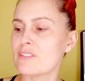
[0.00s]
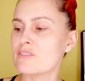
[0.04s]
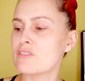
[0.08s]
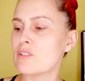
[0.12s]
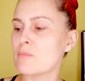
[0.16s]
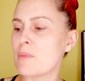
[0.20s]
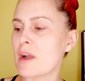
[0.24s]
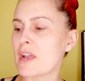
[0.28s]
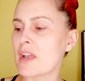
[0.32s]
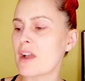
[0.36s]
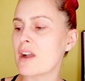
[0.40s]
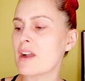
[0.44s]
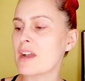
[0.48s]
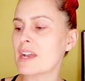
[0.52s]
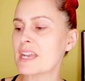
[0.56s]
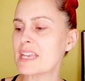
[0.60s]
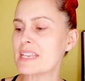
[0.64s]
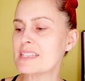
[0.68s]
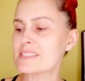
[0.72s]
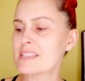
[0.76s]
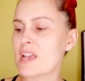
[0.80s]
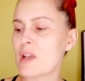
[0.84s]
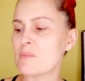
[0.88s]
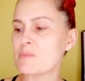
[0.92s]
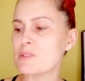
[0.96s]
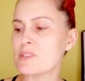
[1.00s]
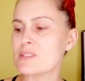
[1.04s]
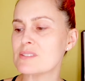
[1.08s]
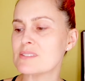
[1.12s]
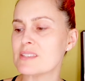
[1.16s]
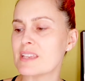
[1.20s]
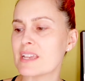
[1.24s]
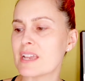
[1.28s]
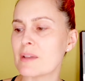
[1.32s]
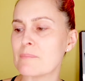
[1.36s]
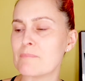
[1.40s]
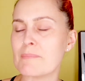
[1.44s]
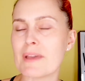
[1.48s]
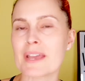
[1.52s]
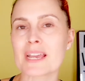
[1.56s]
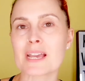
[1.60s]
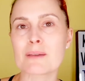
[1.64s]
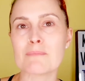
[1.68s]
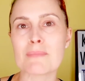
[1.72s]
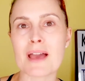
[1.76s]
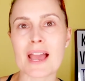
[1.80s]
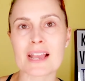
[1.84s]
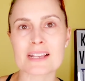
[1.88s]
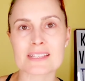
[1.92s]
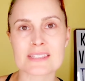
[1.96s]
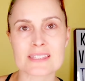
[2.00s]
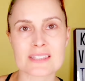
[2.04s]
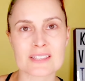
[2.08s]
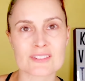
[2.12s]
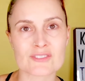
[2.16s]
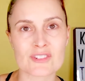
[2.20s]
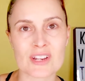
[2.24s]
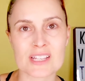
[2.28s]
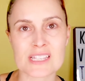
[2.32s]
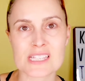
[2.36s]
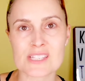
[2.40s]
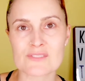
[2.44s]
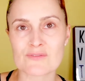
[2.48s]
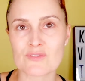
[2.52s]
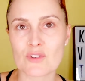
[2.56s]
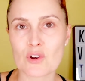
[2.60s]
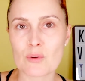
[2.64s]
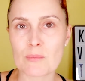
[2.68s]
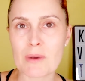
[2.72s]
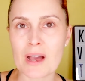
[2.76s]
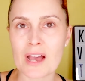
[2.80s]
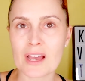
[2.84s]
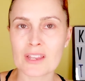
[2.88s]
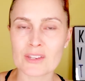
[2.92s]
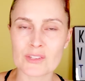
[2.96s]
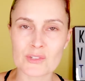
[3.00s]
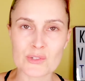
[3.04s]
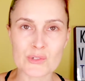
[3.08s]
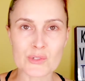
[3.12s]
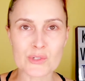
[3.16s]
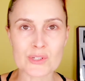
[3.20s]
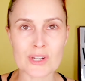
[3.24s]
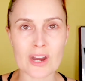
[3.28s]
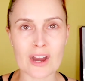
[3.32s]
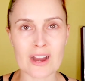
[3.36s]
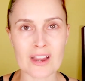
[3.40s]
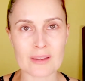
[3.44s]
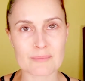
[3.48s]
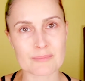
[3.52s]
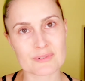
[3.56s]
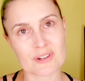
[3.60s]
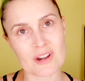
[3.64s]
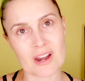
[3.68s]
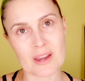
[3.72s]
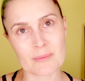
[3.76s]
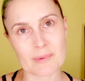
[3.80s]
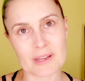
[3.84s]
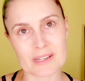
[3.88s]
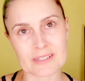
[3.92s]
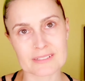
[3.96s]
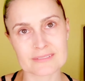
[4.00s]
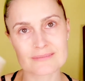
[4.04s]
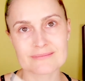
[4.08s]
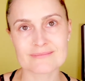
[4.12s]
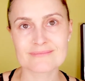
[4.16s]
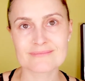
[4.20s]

For my eyes, I'm using Mecha Max the Transformer Nude Eye Primer.